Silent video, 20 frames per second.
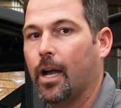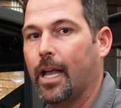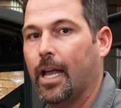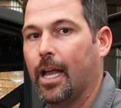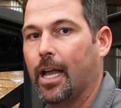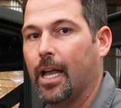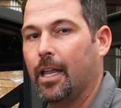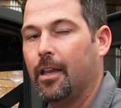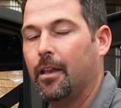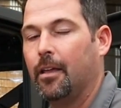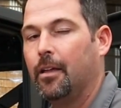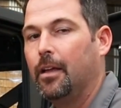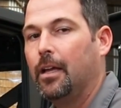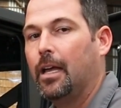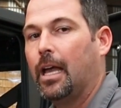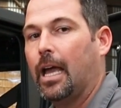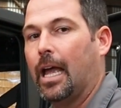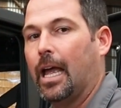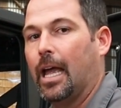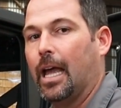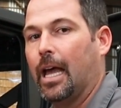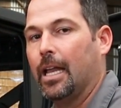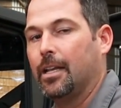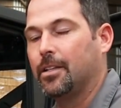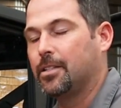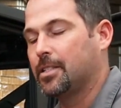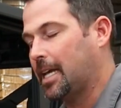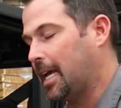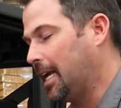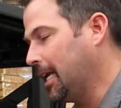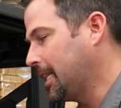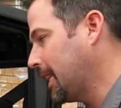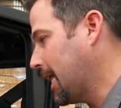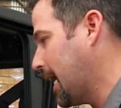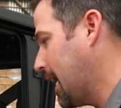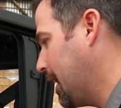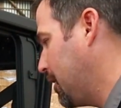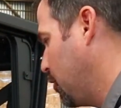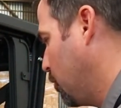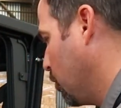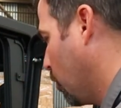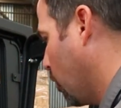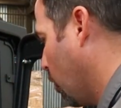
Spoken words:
ahead and take that